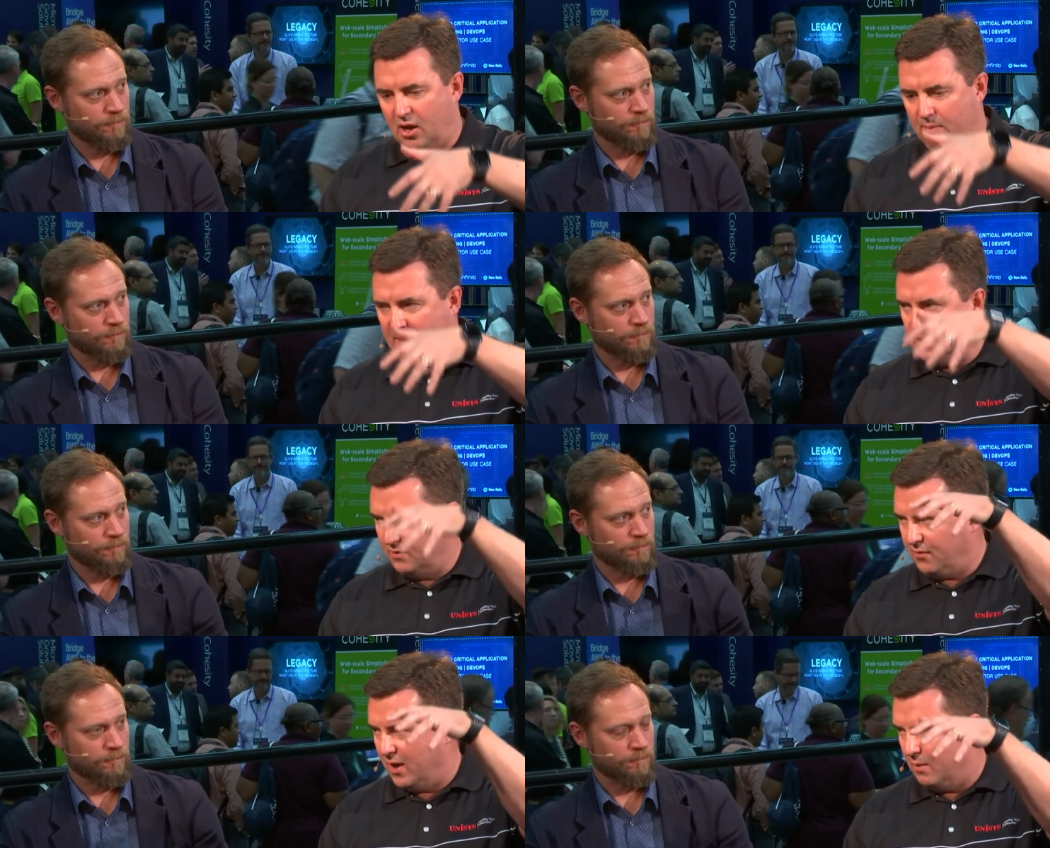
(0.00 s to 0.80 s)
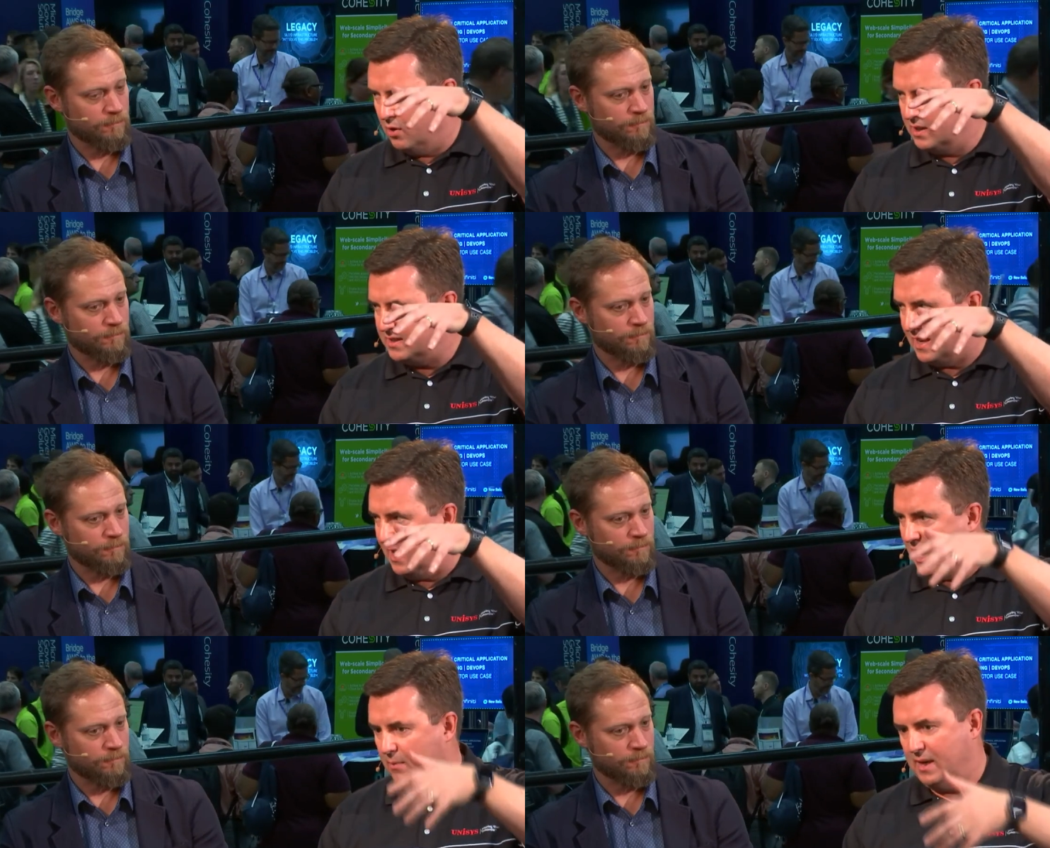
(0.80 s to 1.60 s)
Speaker 1: automation frameworks that
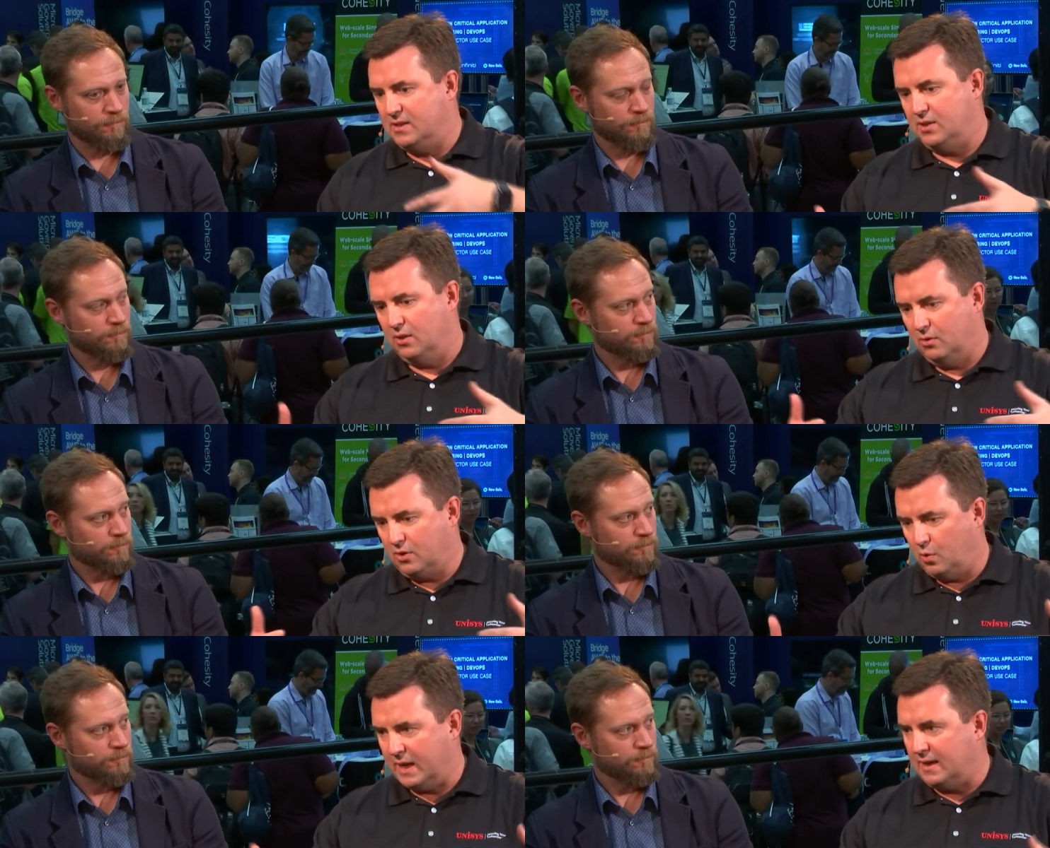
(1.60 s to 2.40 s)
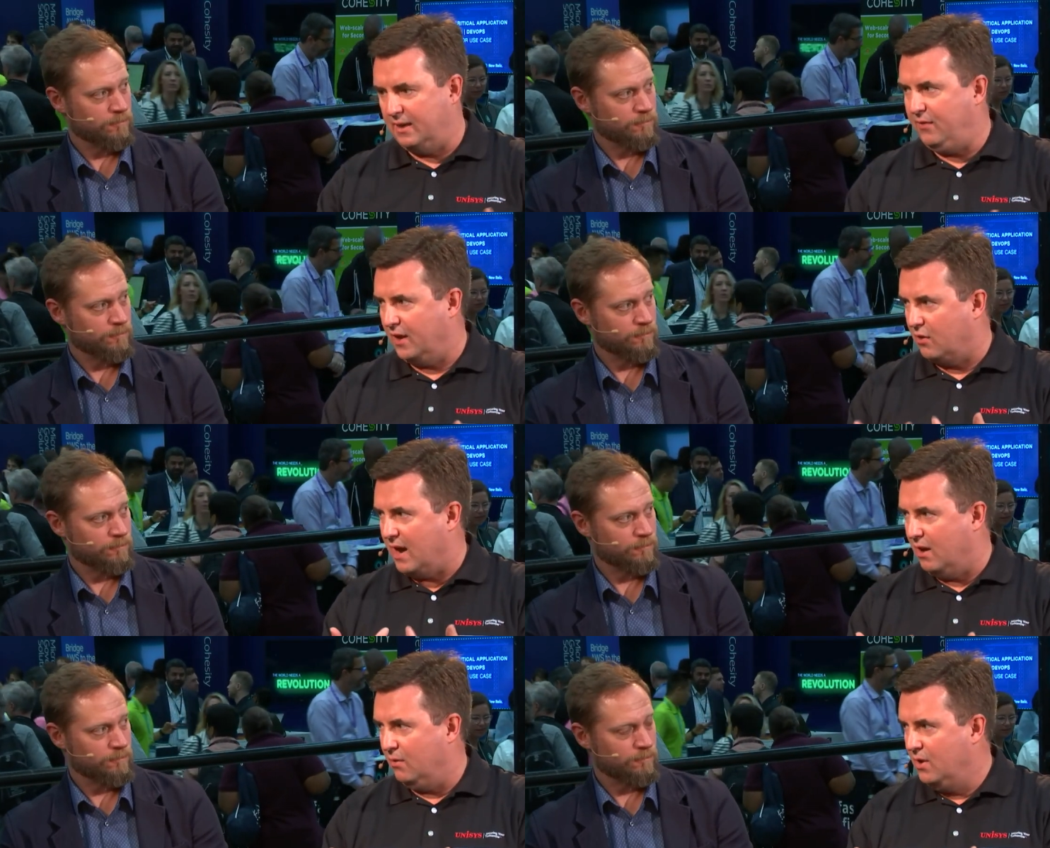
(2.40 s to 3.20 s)
allow me to quickly figure
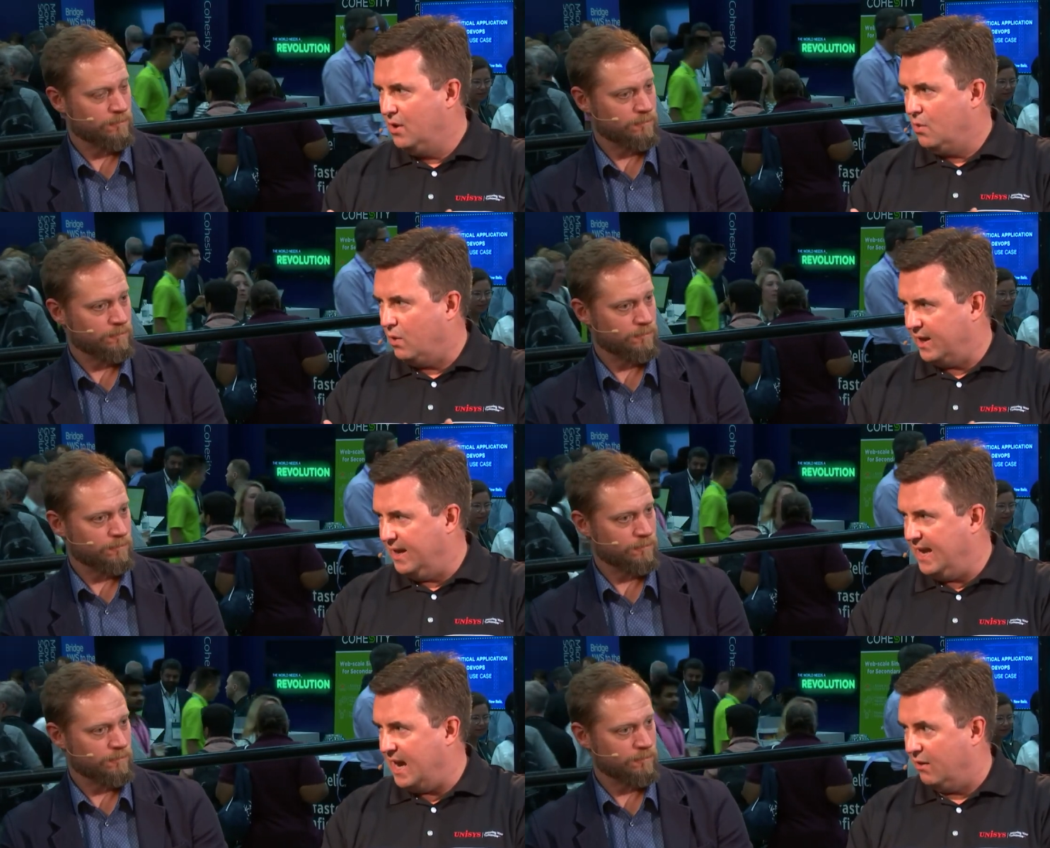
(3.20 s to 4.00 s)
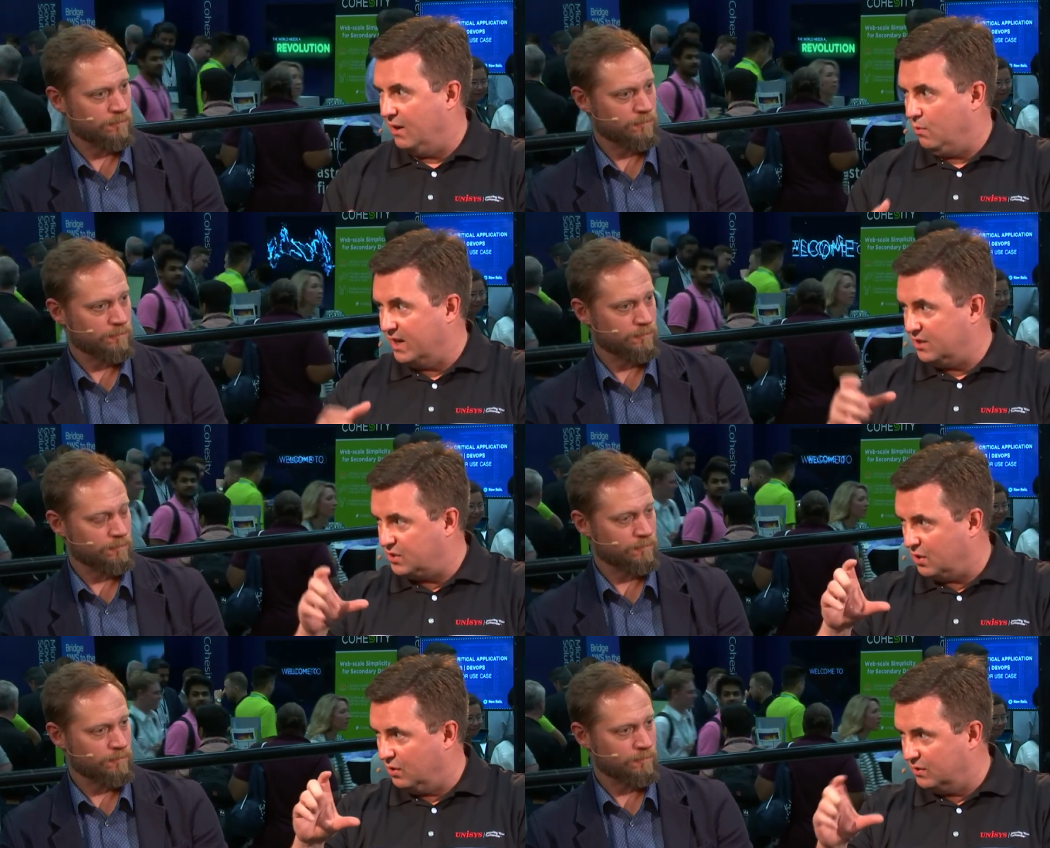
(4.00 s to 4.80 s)
out what I inherit, what
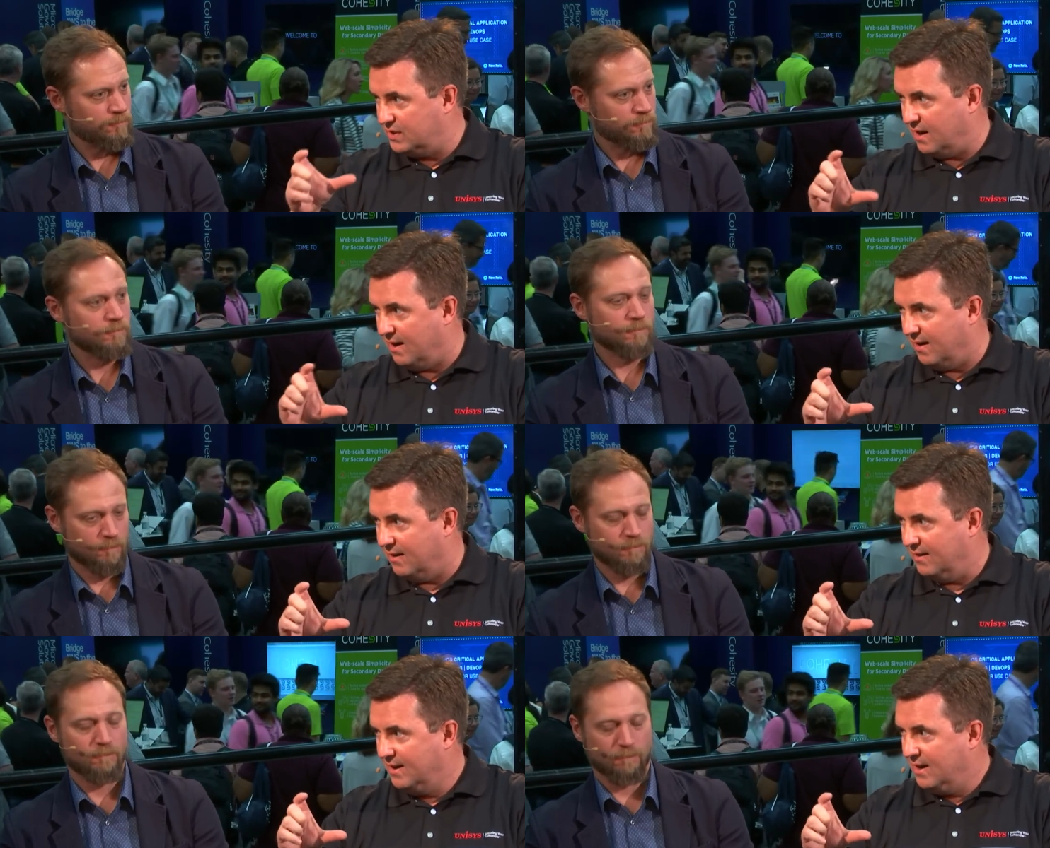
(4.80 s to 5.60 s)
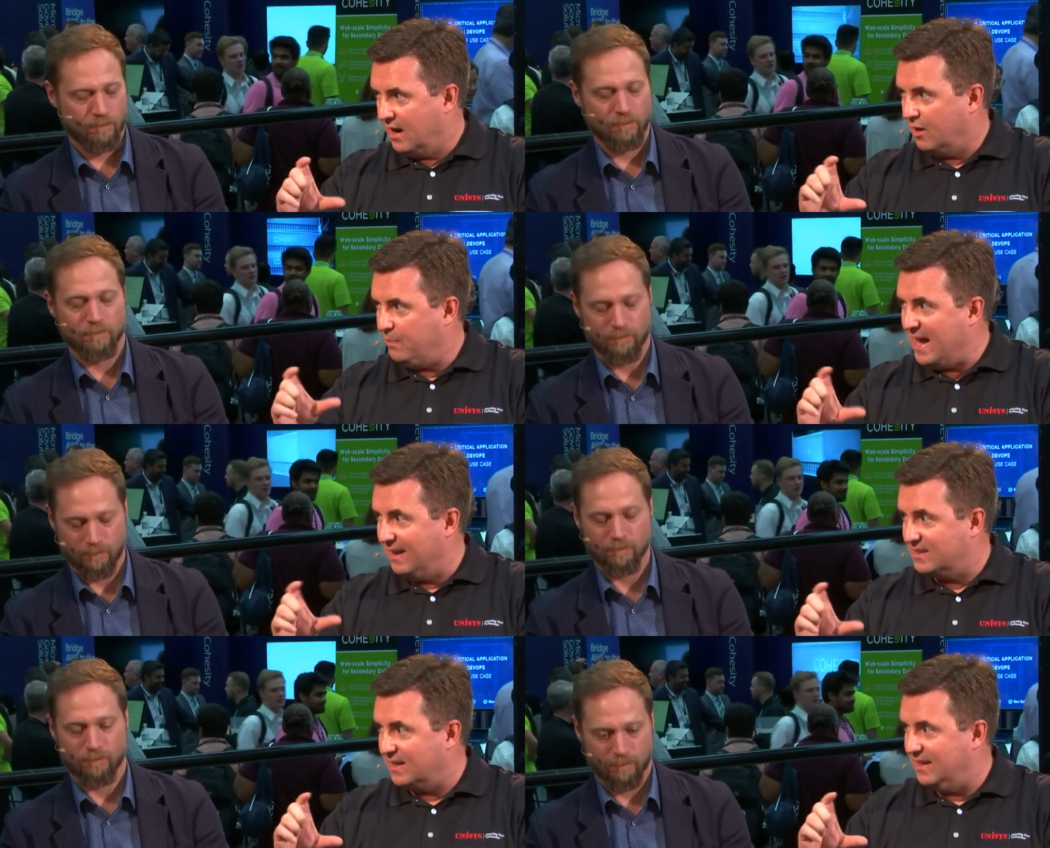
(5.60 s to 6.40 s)
controls are, are
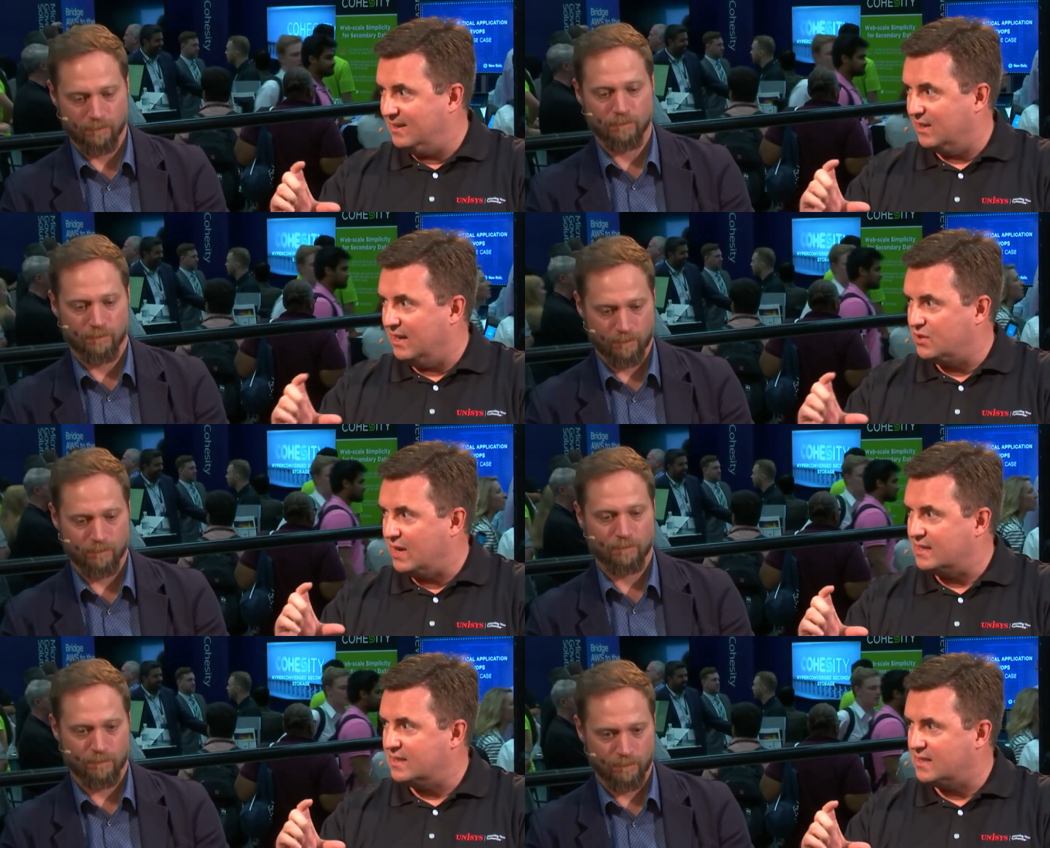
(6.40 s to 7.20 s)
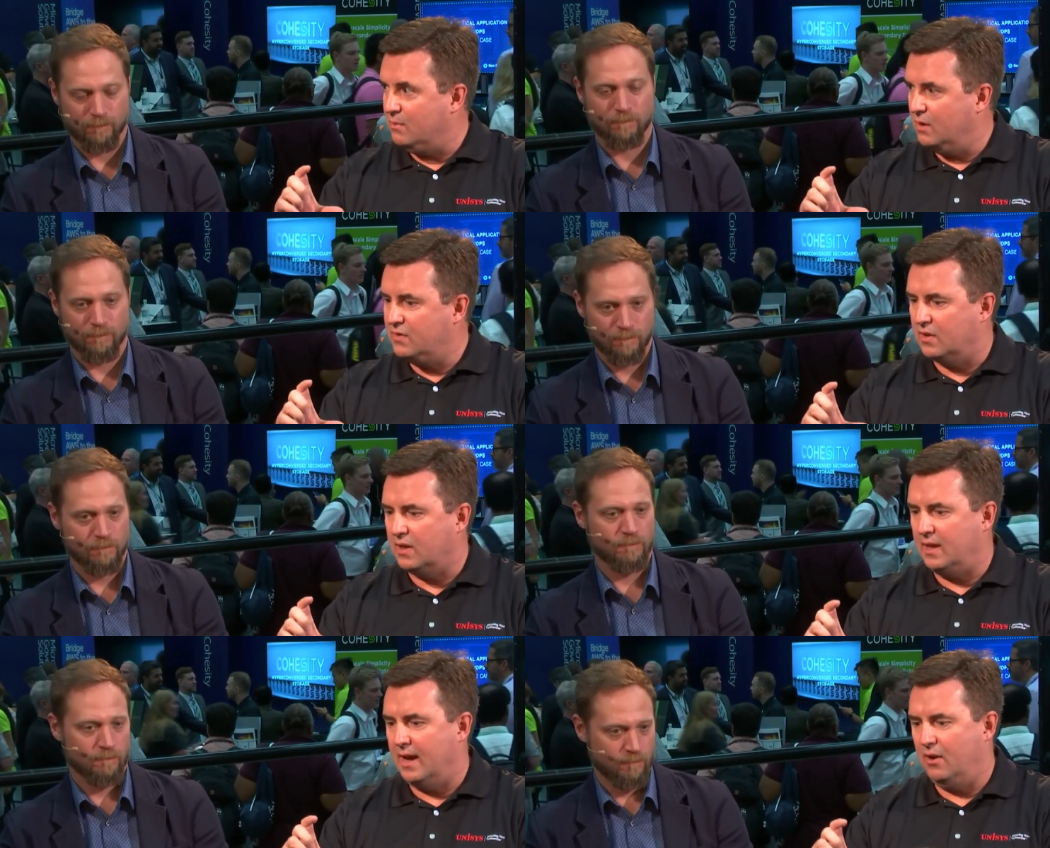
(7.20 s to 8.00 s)
balance I need to address as I move to the
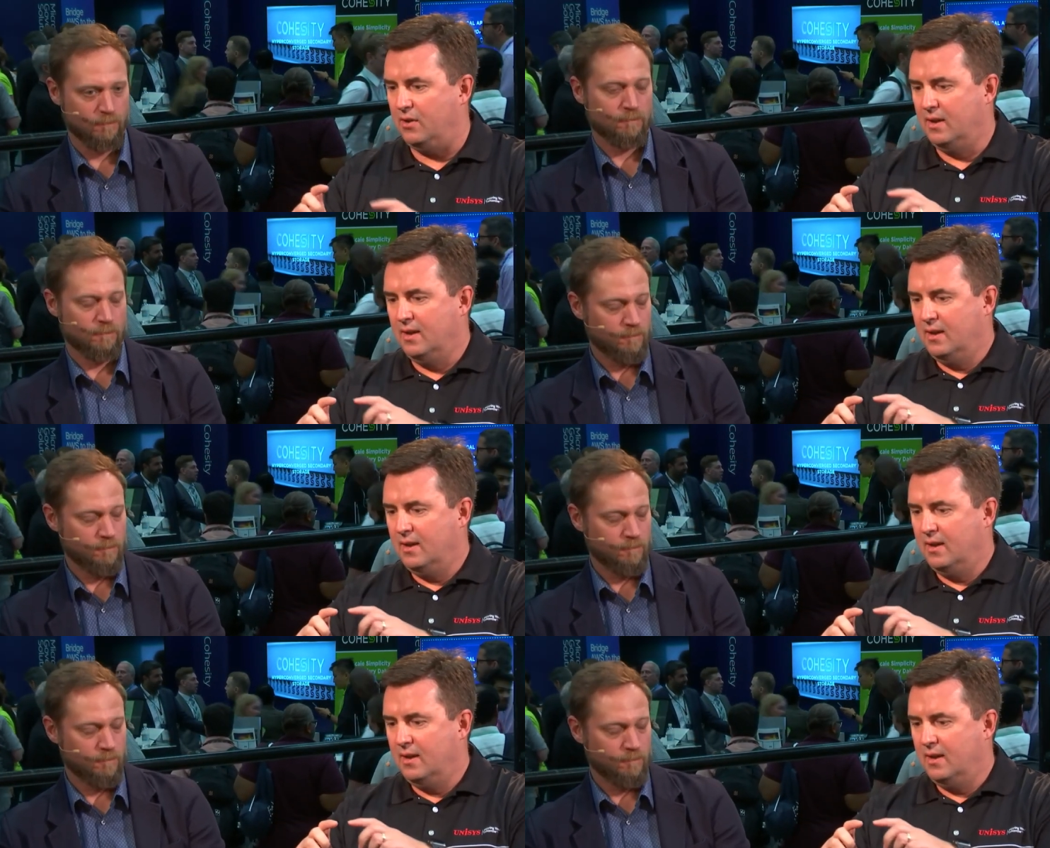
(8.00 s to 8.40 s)
cloud.